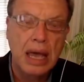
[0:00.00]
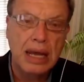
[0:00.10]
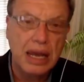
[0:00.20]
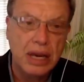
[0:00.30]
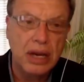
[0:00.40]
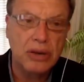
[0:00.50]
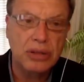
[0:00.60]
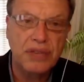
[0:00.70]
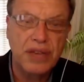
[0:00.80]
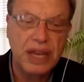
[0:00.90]
And he
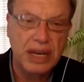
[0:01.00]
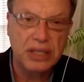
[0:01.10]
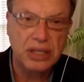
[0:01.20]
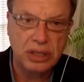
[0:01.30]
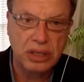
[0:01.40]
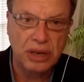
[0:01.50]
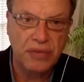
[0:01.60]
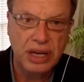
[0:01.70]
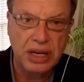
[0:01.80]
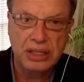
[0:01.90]
knows if he doesn't,
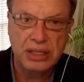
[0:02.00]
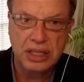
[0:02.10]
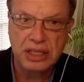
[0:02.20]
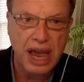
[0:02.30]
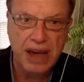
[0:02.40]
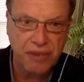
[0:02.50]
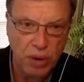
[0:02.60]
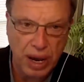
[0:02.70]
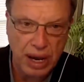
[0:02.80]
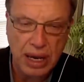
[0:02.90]
if he does this
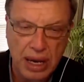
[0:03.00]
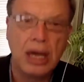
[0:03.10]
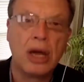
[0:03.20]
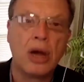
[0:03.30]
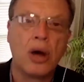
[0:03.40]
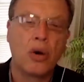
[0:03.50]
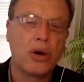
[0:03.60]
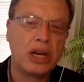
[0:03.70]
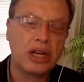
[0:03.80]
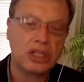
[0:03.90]
halfway,
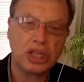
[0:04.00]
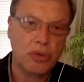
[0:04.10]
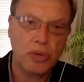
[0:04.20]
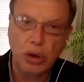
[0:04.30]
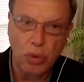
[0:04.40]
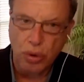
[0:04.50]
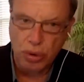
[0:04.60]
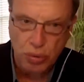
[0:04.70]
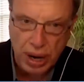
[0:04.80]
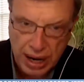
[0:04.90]
or he does it three
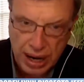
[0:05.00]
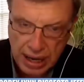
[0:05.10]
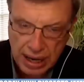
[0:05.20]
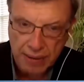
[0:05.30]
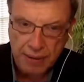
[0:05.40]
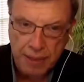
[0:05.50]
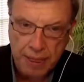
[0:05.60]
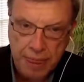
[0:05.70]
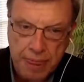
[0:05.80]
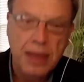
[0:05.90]
quarter way,
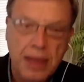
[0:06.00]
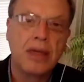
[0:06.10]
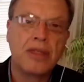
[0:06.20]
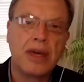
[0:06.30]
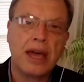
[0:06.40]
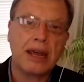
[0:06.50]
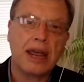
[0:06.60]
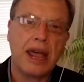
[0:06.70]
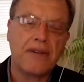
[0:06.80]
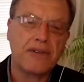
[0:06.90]

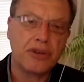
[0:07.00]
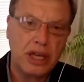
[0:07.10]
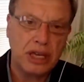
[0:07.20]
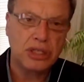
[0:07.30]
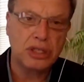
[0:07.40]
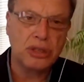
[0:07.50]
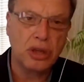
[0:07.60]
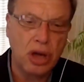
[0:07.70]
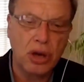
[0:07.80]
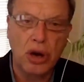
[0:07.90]
that after he's
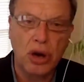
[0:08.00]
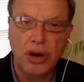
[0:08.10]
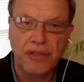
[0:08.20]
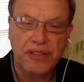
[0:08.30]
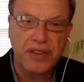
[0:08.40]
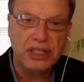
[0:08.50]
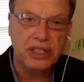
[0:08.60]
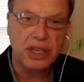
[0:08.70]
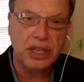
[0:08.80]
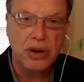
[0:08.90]
long gone off the
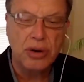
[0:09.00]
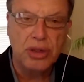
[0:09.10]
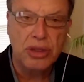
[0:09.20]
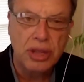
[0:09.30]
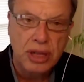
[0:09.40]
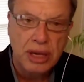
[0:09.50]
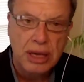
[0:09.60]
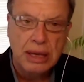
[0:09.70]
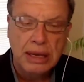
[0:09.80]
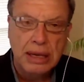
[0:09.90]
face of the earth,
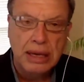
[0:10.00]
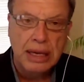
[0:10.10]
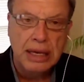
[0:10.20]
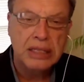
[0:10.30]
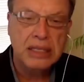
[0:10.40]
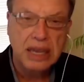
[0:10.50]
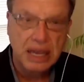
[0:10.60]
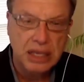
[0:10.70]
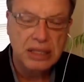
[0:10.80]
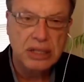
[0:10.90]
his
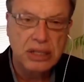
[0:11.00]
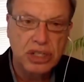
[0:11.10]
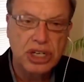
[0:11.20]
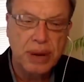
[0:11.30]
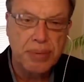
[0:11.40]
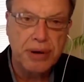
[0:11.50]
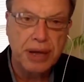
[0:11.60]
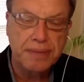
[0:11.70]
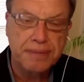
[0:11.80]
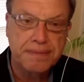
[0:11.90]
kids are in jeopardy.